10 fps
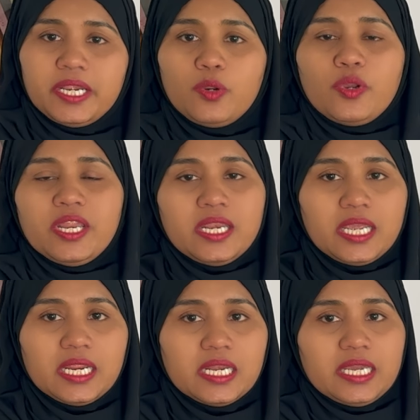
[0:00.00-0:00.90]
doing
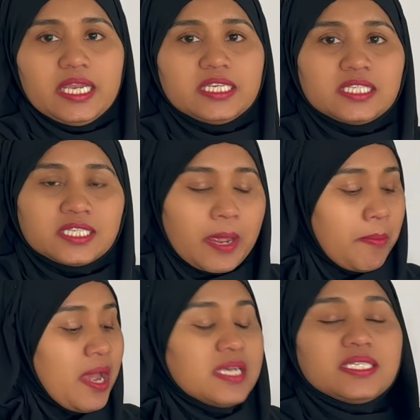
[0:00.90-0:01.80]
in each step,
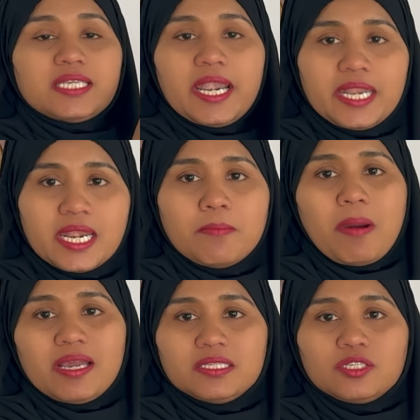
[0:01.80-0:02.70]
setting
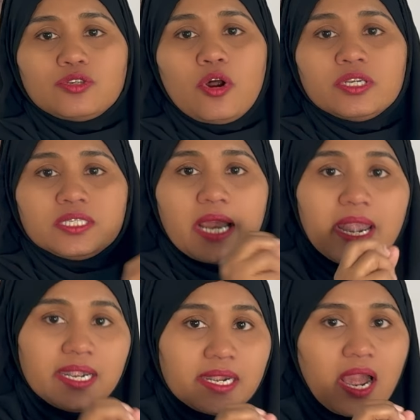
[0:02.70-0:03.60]
milestones
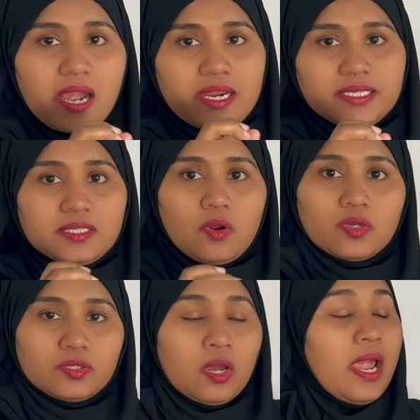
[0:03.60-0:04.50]
and targets
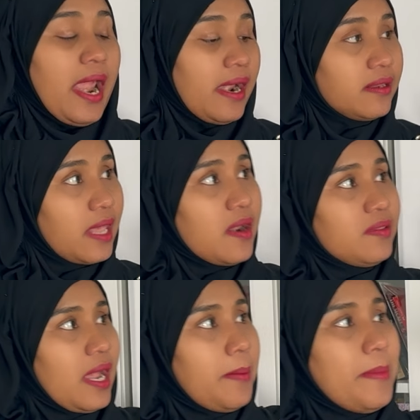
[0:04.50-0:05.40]
also. And then
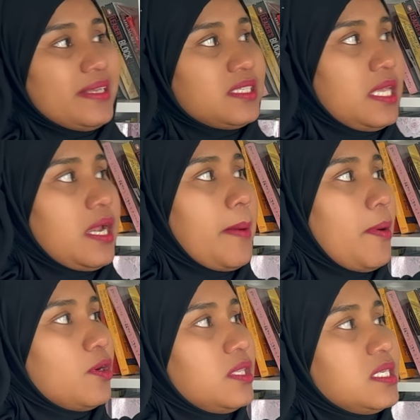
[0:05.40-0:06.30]
the best thing
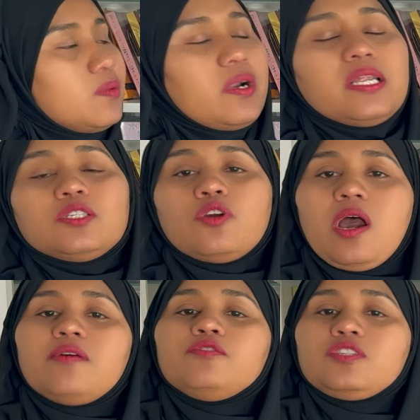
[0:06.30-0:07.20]
about this one is you
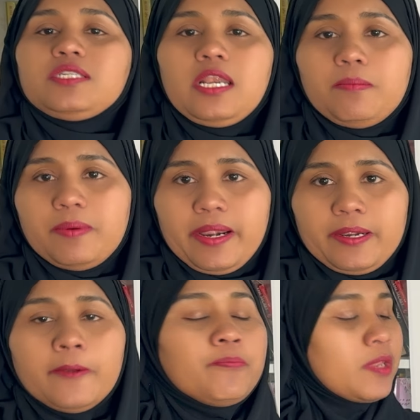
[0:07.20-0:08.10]
have to celebrate.
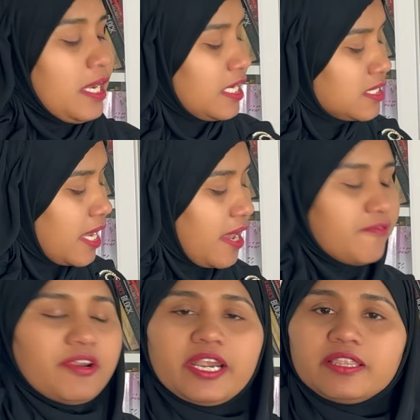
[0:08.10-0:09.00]
Let's say
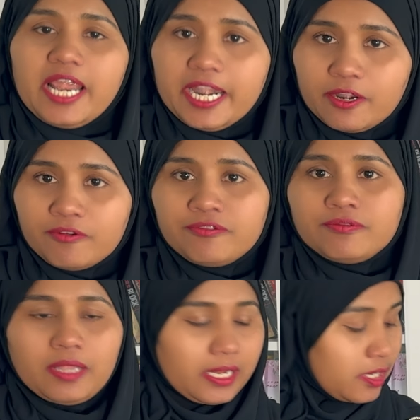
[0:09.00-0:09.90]
at the end of
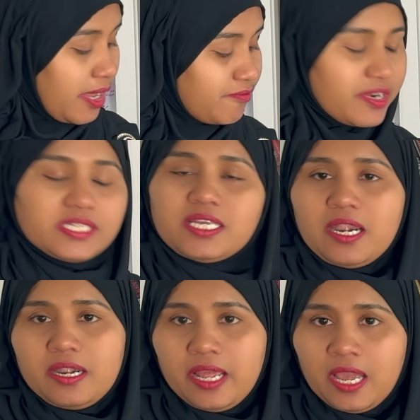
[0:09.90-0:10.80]
like every
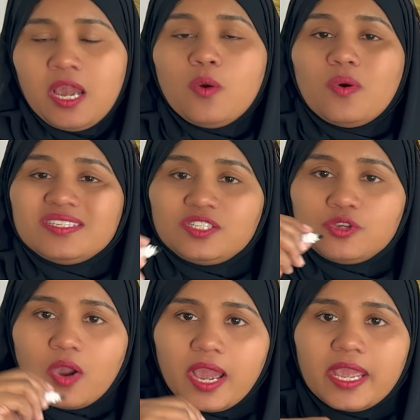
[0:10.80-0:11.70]
Sunday, once you
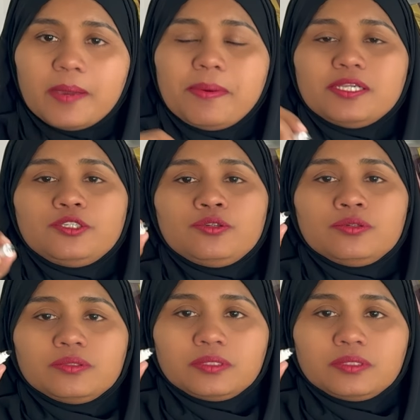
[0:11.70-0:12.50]
are able to